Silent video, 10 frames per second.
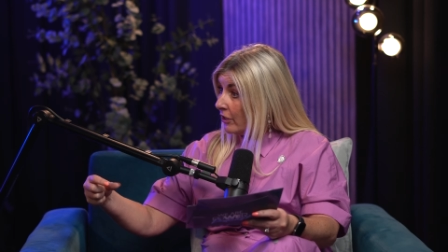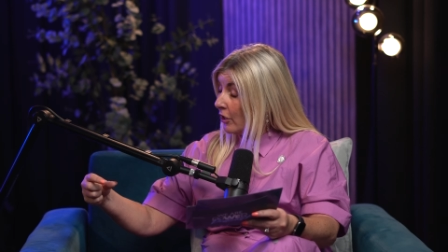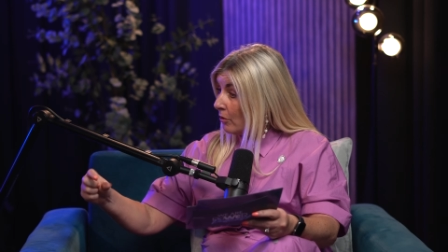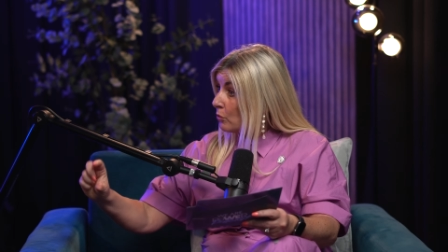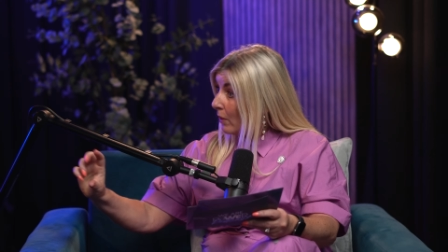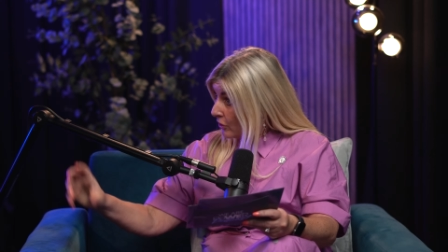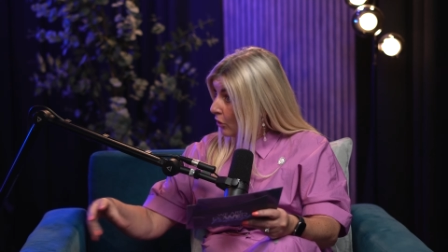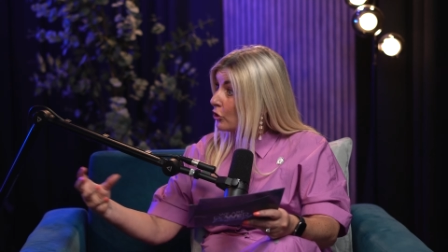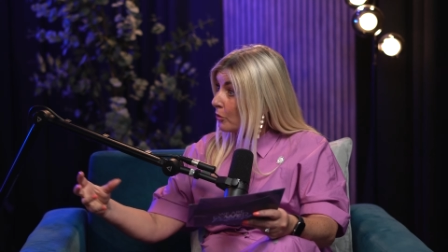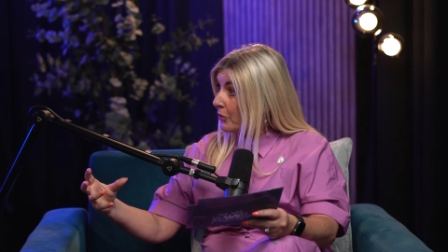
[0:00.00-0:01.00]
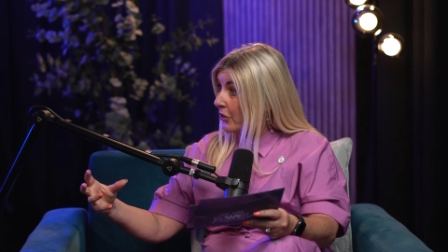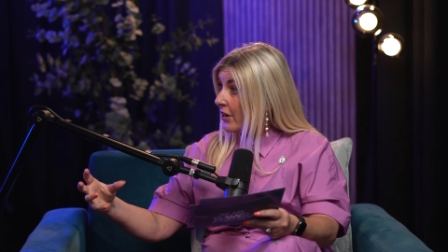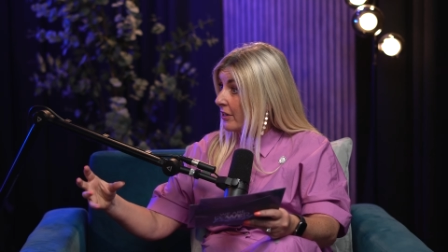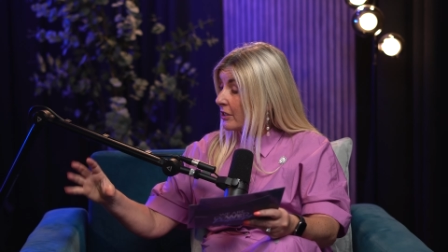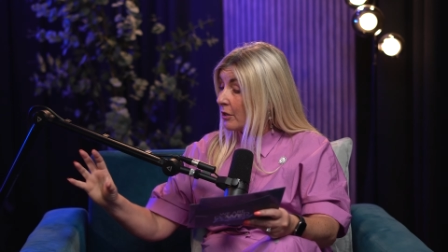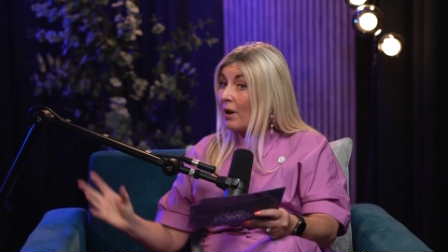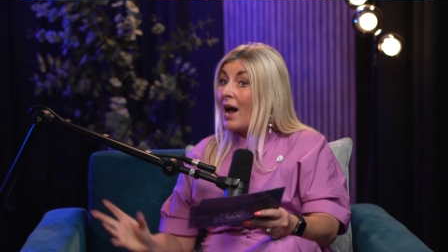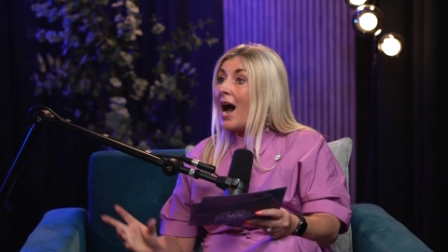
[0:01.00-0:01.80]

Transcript: you know as well mm. as entrepreneurs mm. so